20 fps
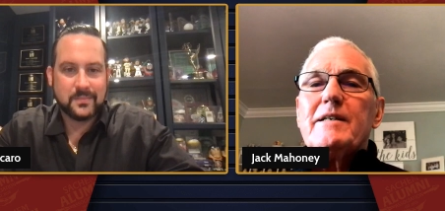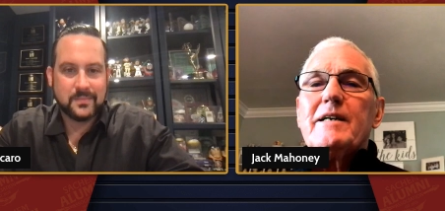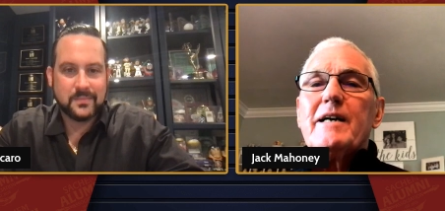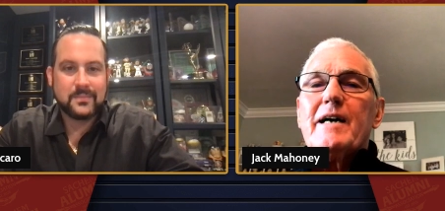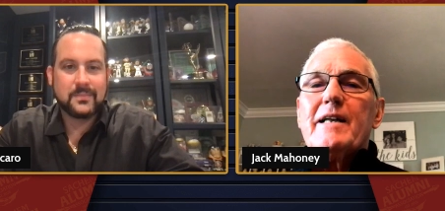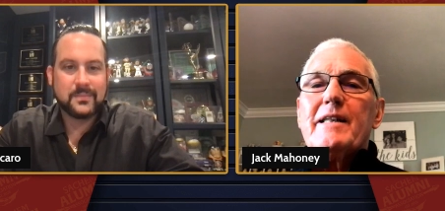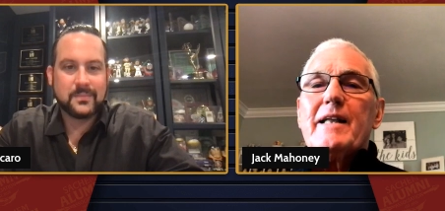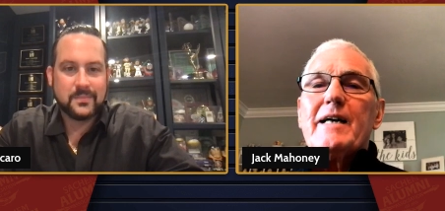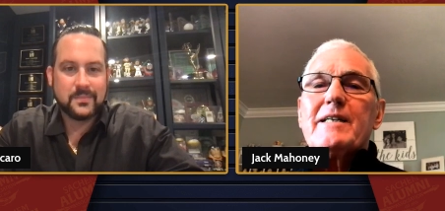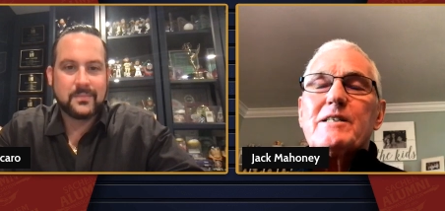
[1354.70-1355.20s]

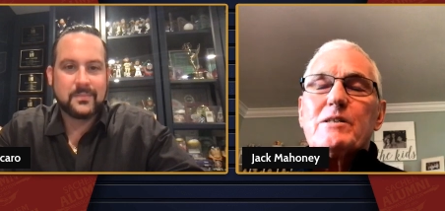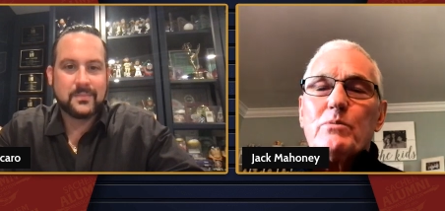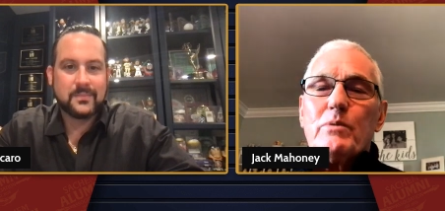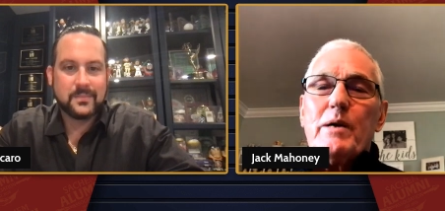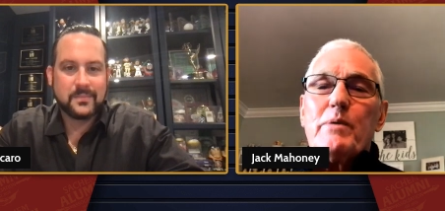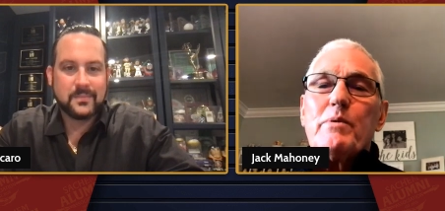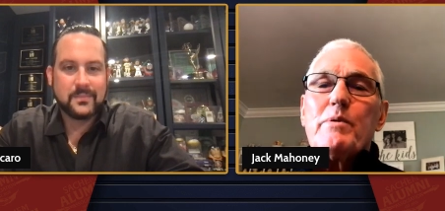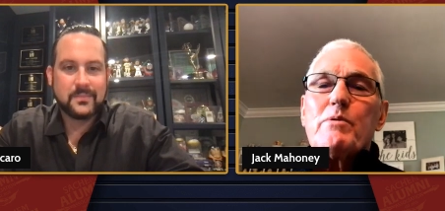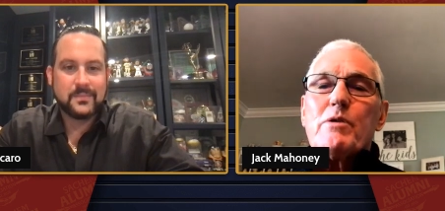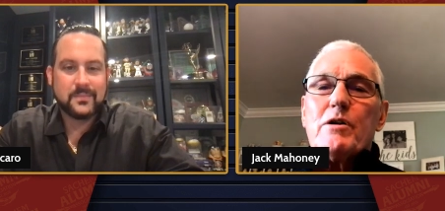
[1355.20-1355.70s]
Speaker 1: And that's the
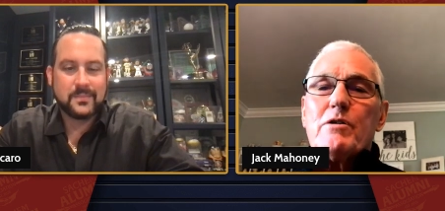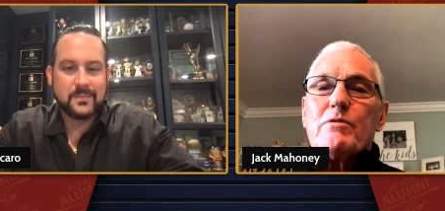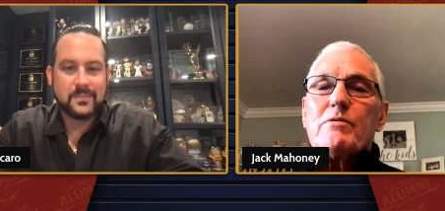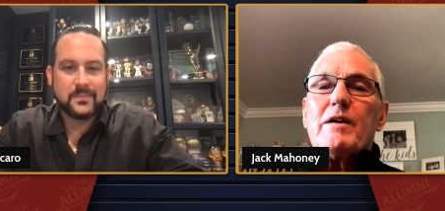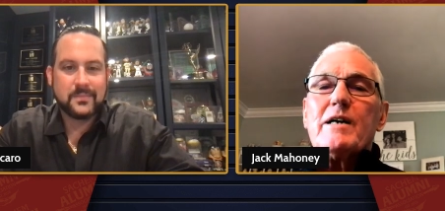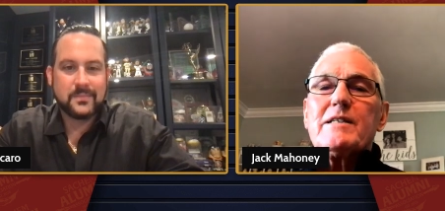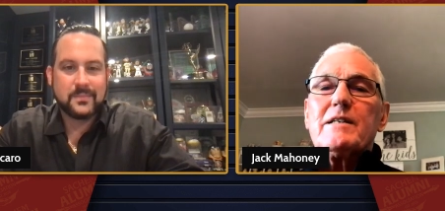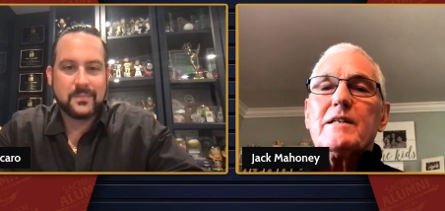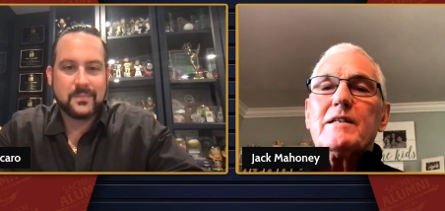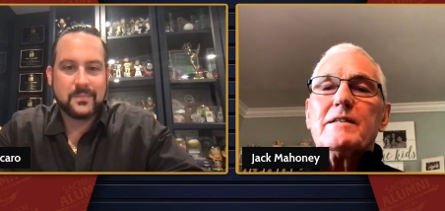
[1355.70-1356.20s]
way we were in
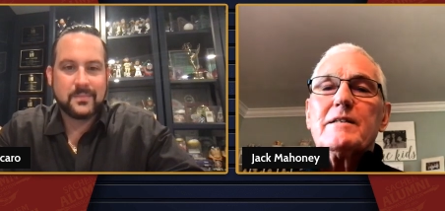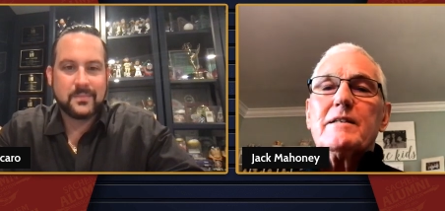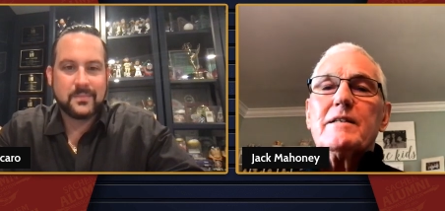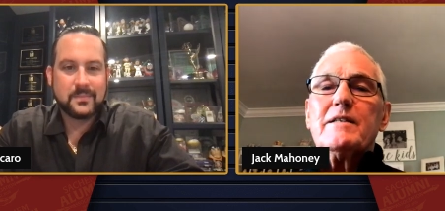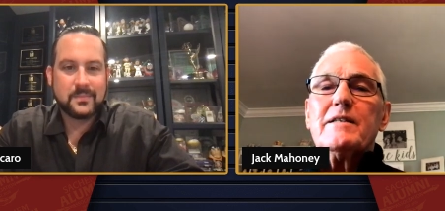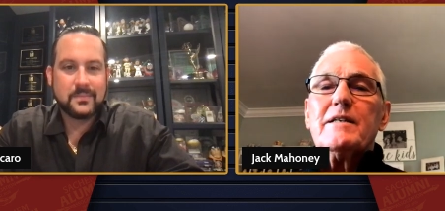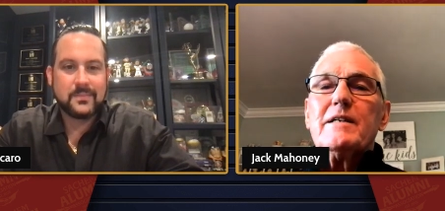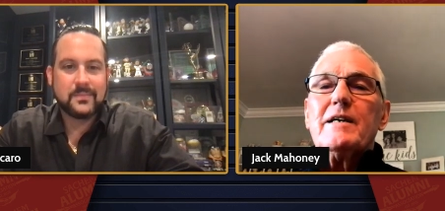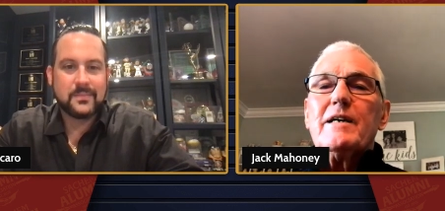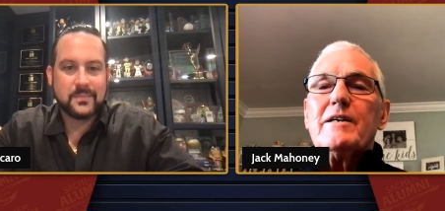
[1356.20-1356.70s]
wrestling.
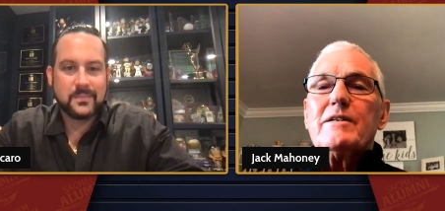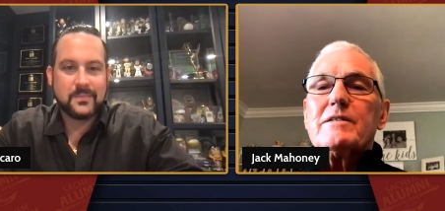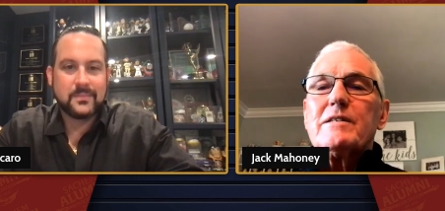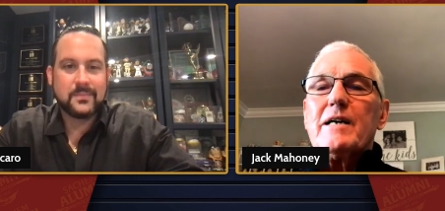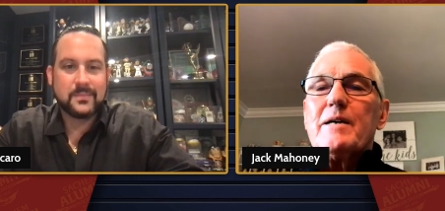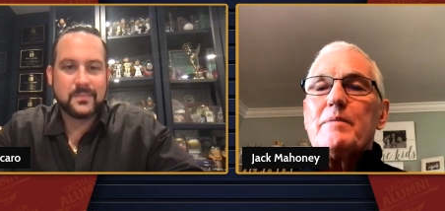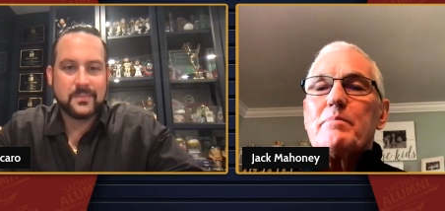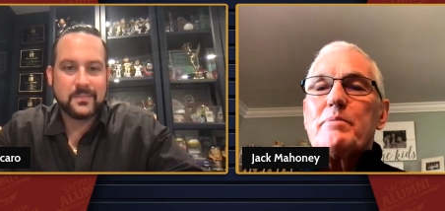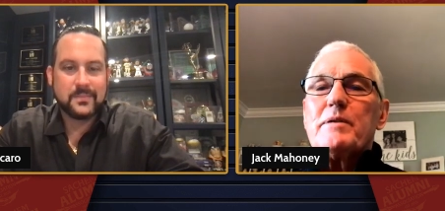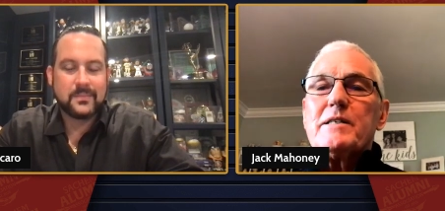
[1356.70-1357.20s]
It was
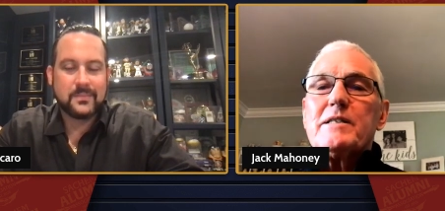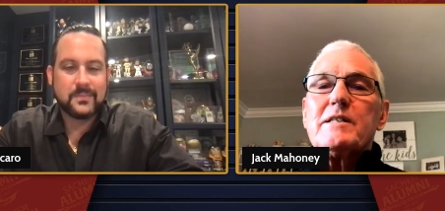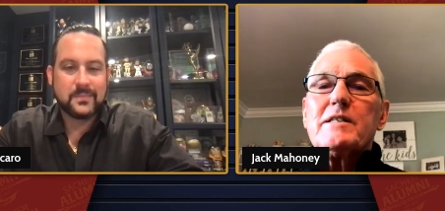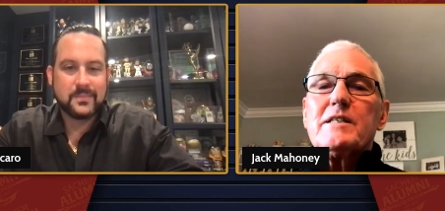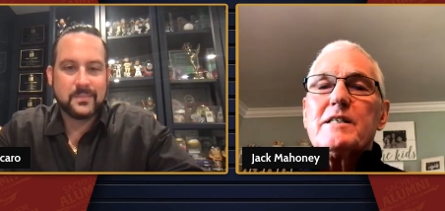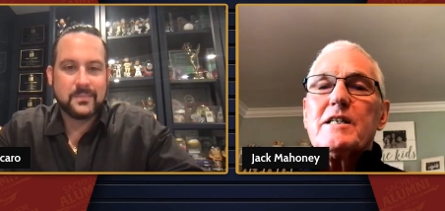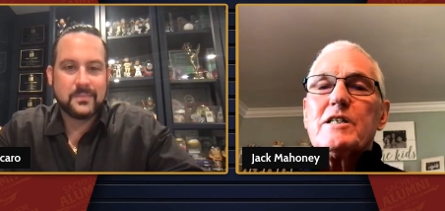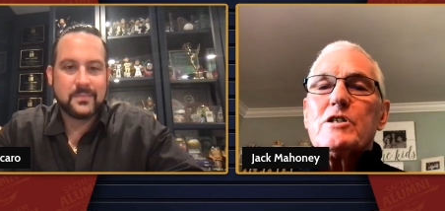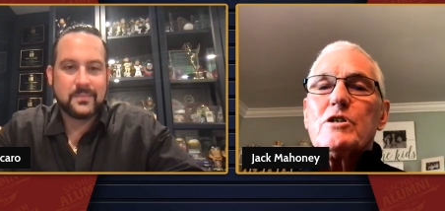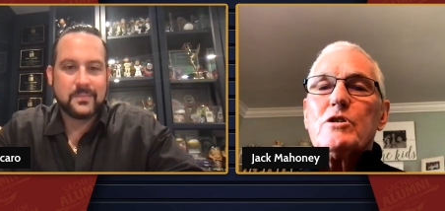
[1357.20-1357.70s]
like
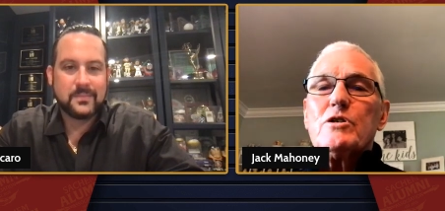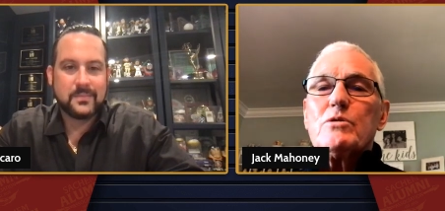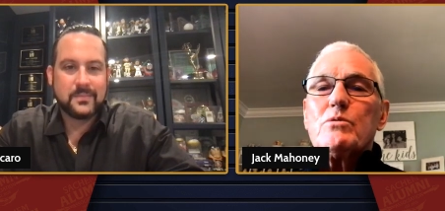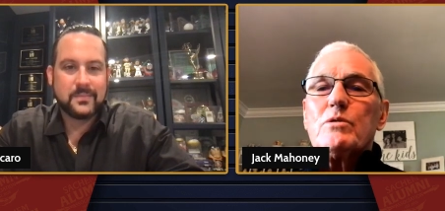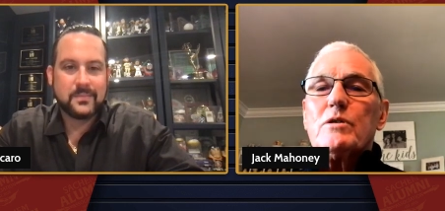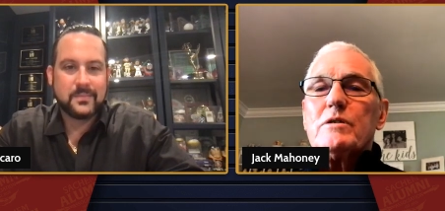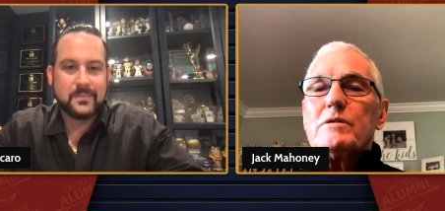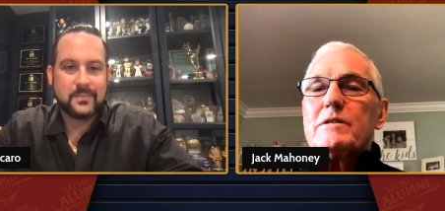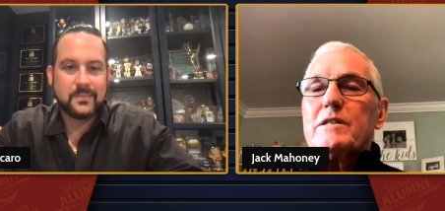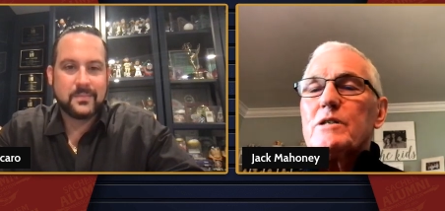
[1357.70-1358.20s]
business as
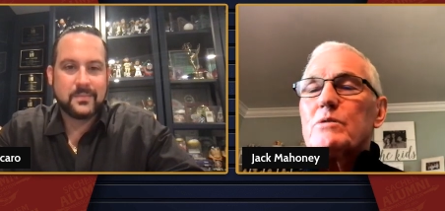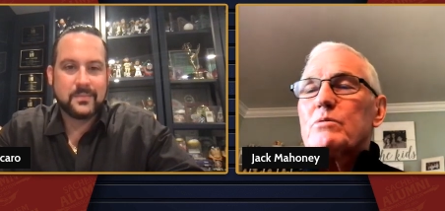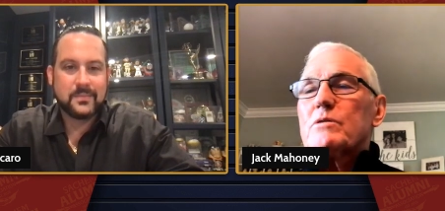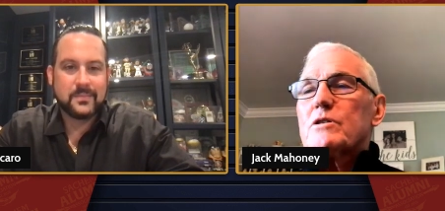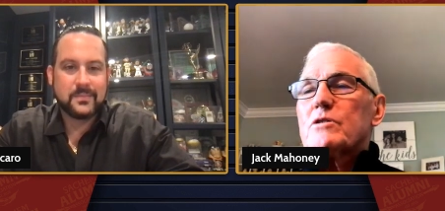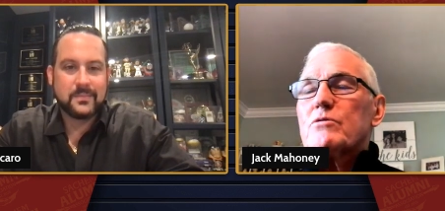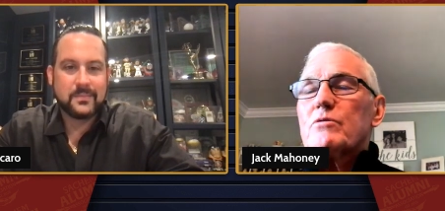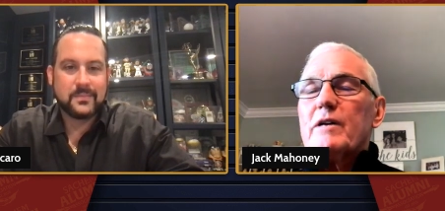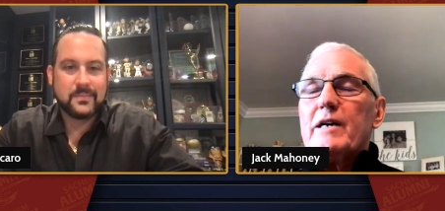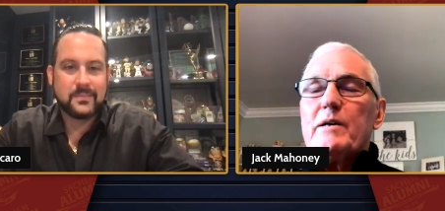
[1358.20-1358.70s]
usual. This
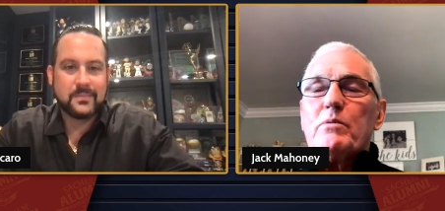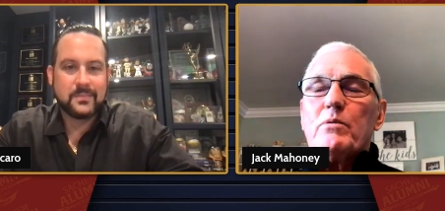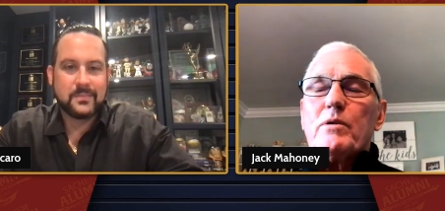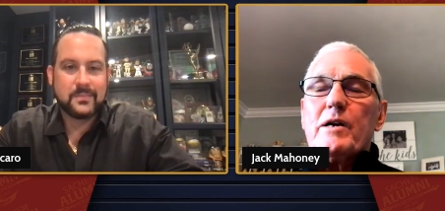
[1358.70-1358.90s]
was great.